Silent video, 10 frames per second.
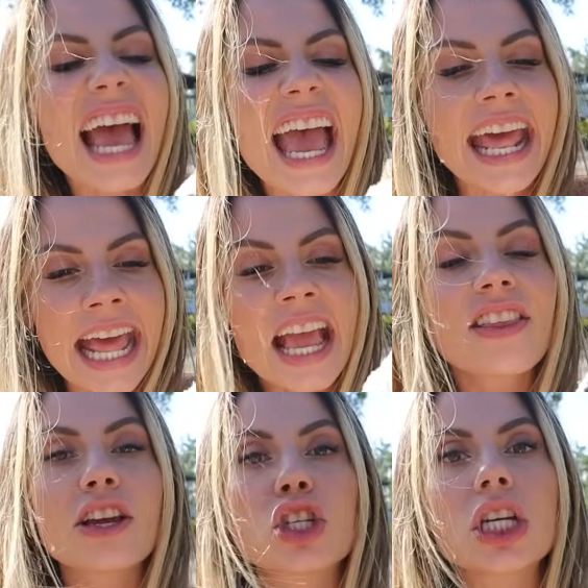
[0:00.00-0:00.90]
said
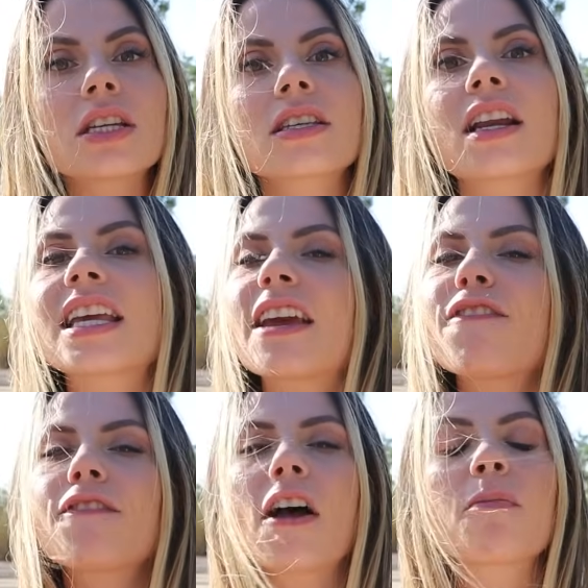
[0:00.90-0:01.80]
that she's gonna give
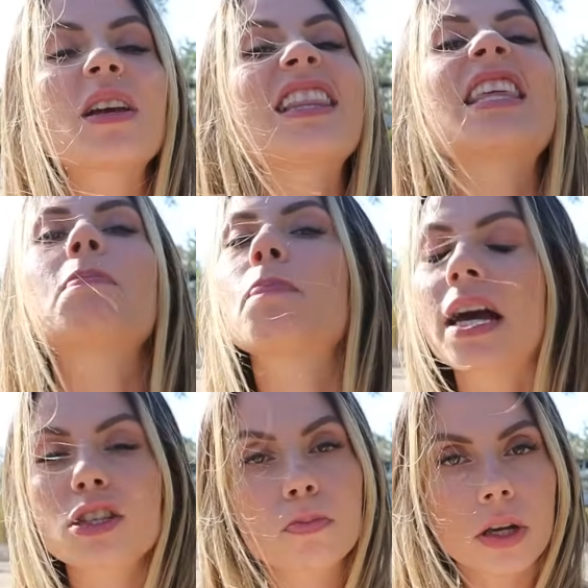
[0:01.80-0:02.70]
Fluffbean the
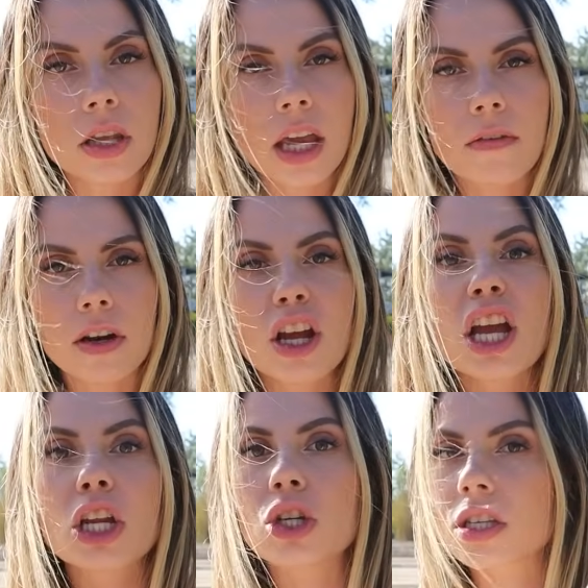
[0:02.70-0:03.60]
best birthday ever
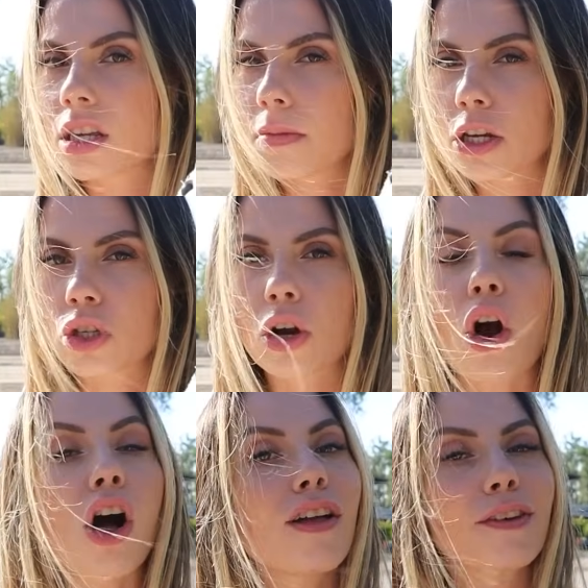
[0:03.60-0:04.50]
and she's gonna make sure
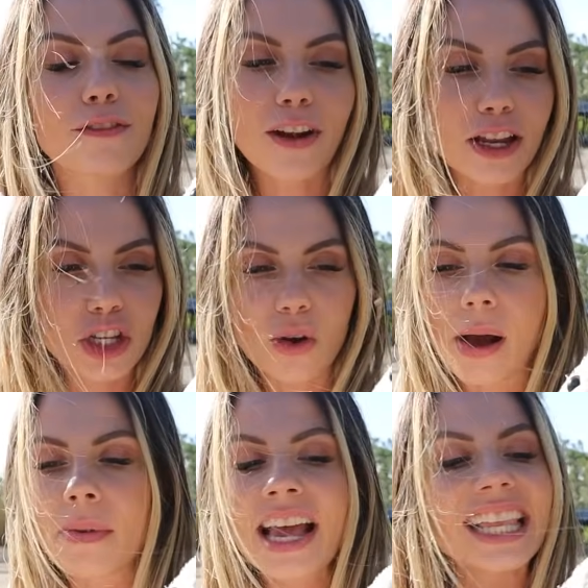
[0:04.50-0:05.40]
all of her friends show
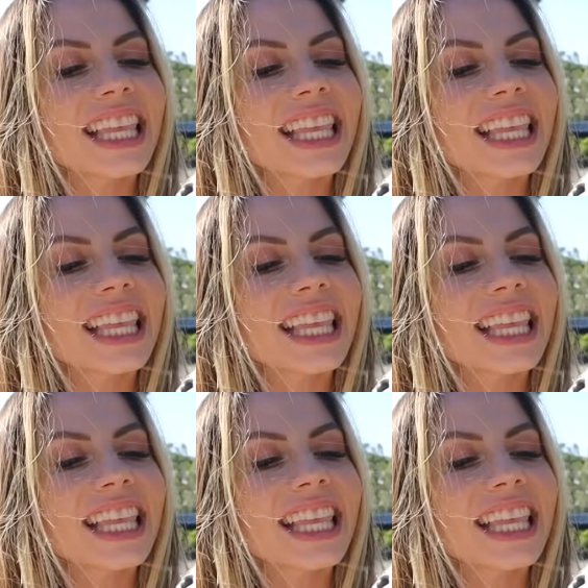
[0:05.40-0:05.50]
up.